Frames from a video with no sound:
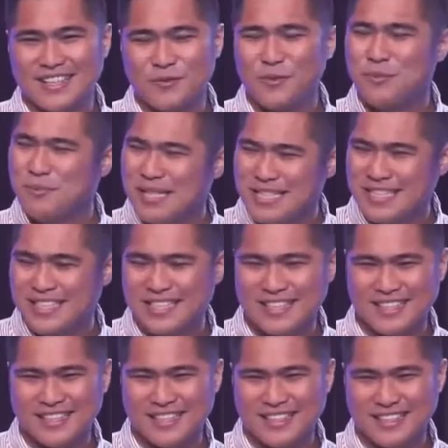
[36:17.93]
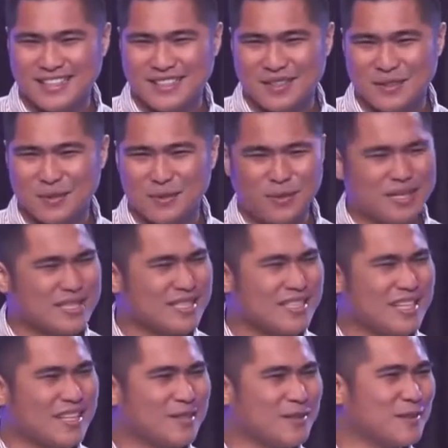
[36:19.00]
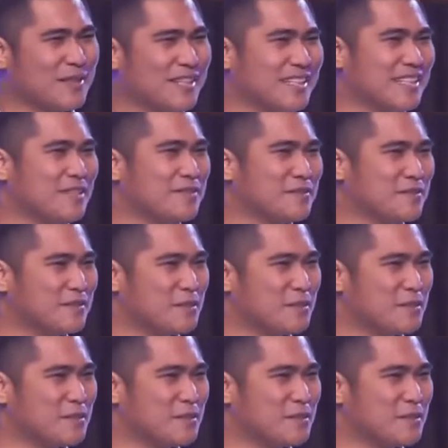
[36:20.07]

we miss it. What's the alternative?